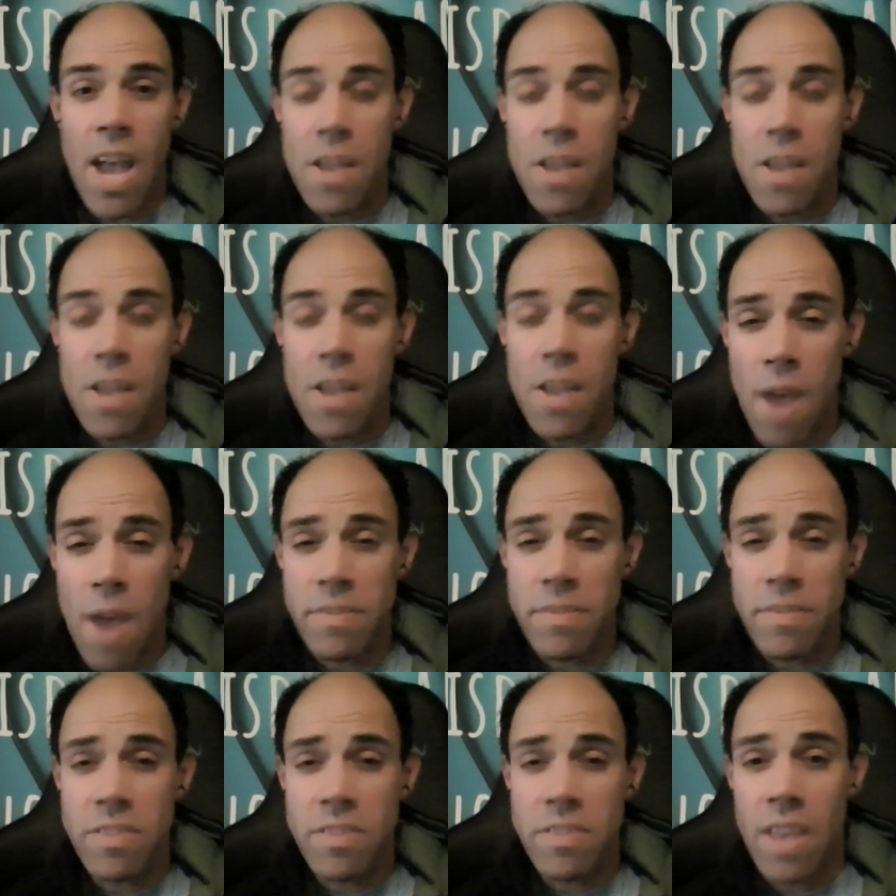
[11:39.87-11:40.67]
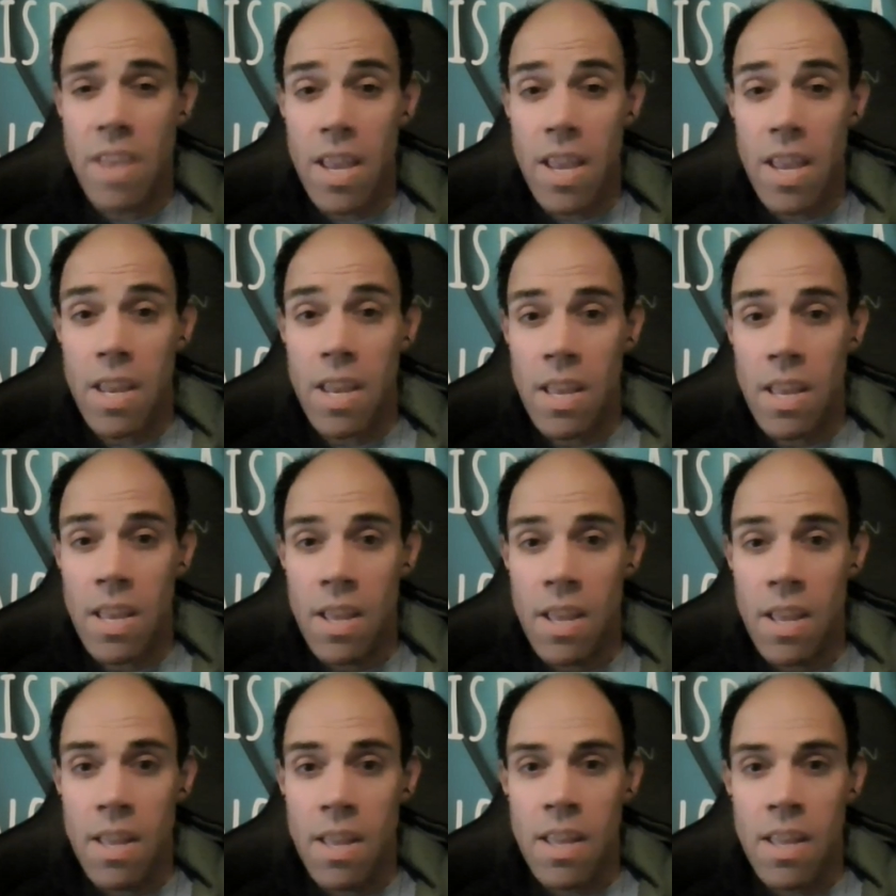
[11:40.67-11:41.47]
You have to say, hey,
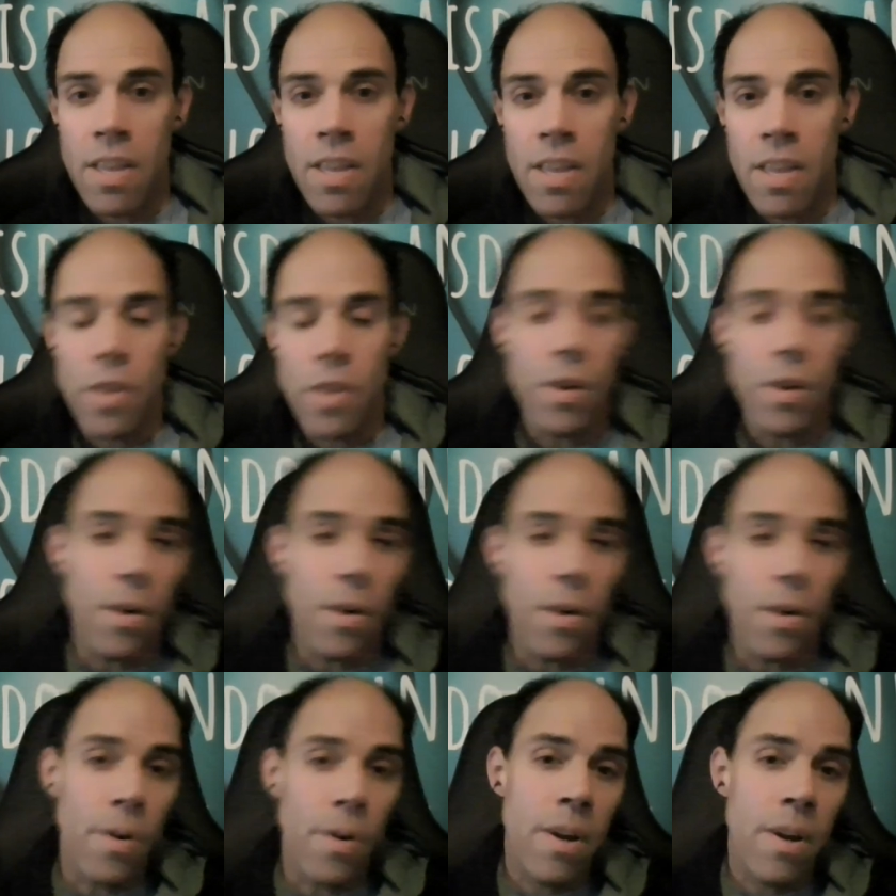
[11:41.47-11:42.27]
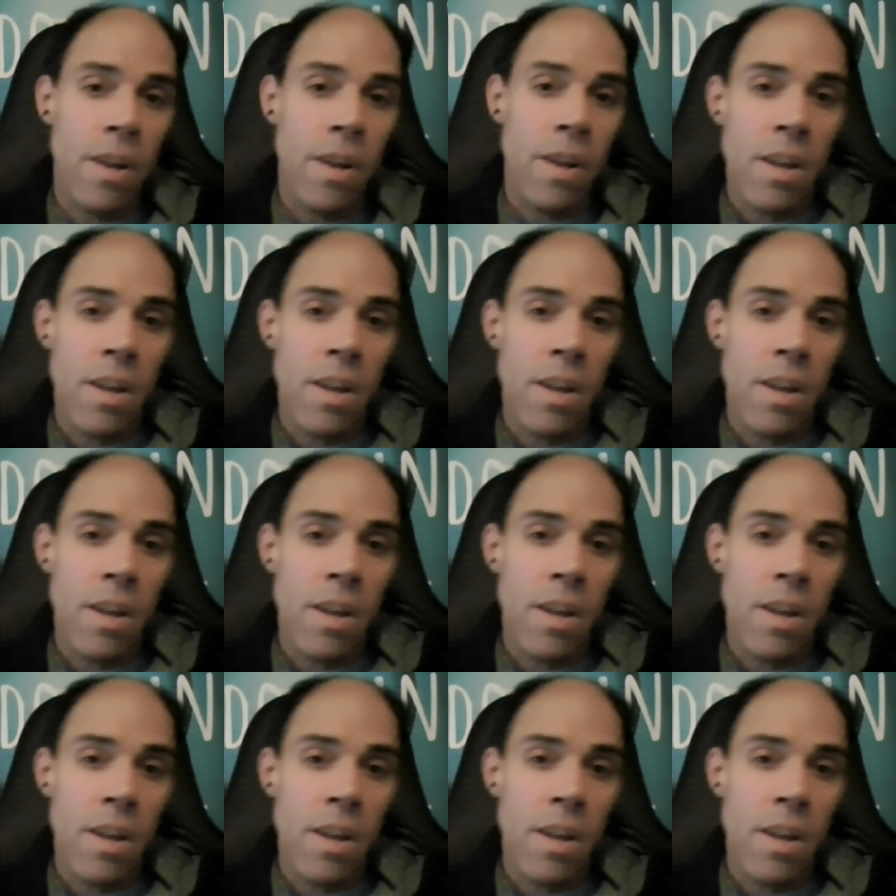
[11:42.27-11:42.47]
you know,